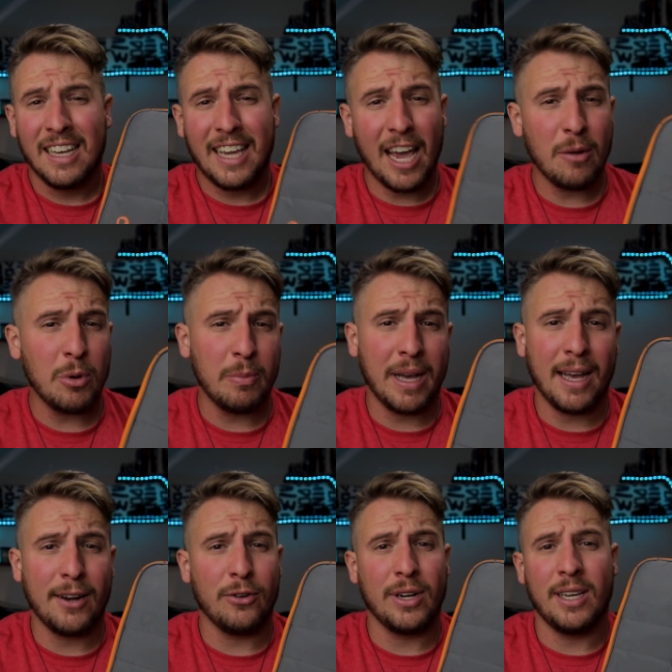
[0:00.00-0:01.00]
camera
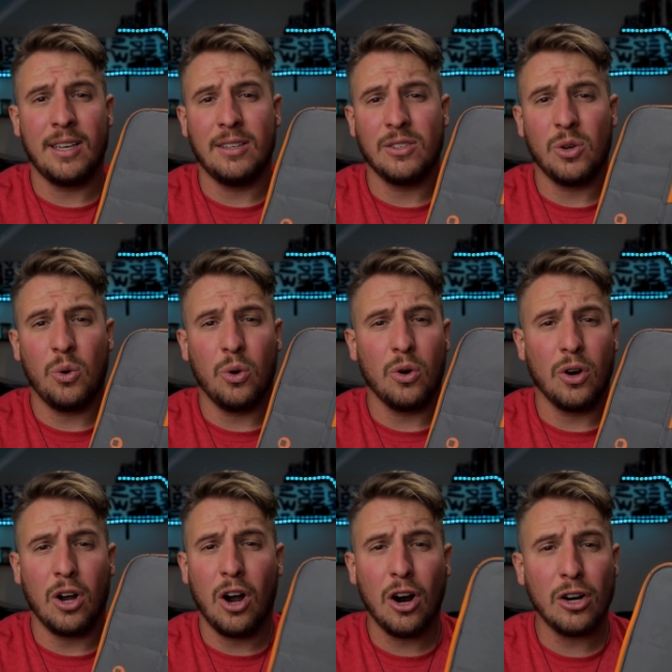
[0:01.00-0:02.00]
batteries
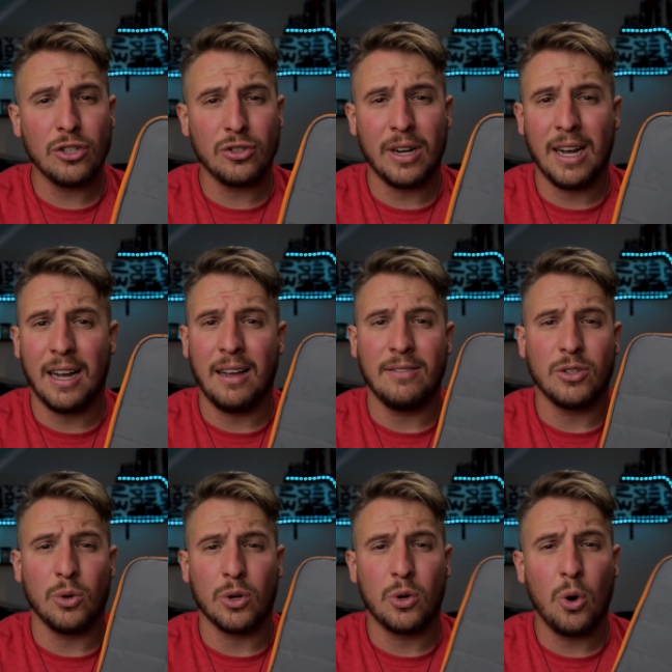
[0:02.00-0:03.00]
or hard drives
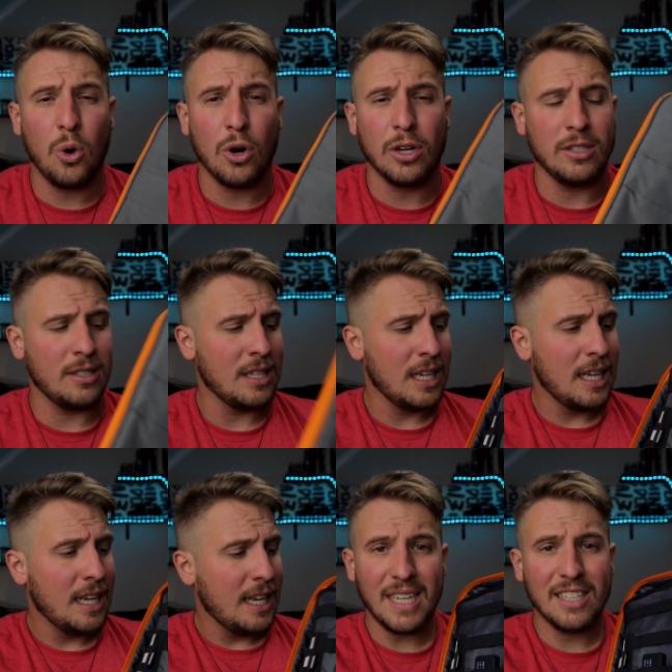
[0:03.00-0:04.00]
or cords.
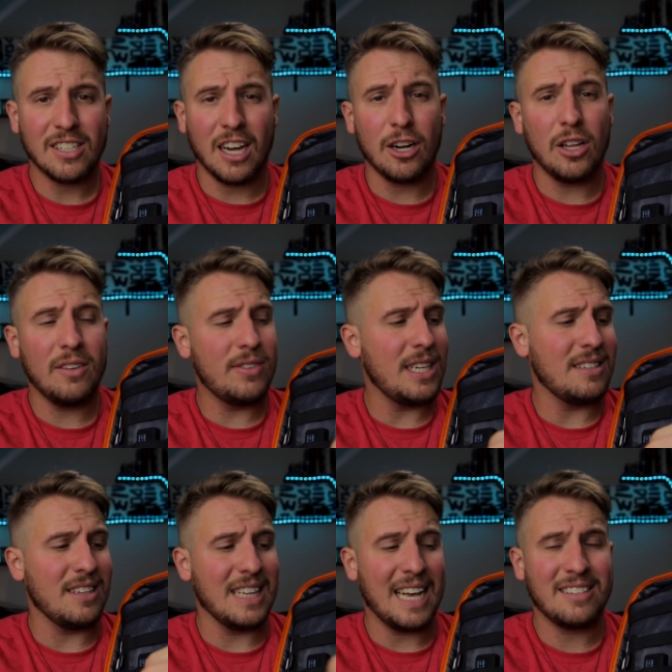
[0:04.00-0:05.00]
It's got all of these
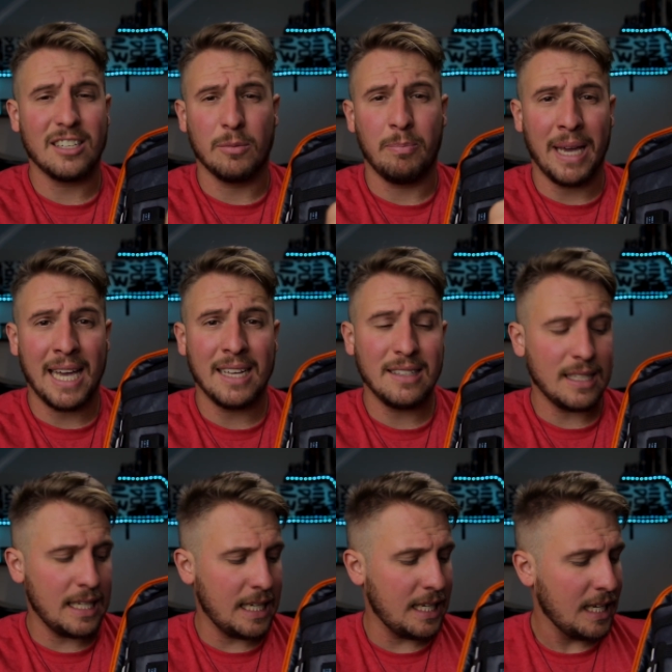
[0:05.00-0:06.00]
elastic bands
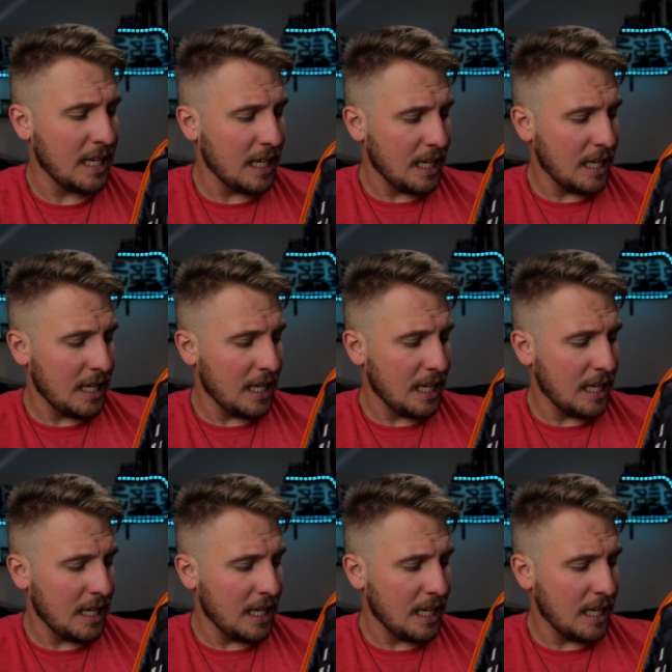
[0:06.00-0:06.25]
in it.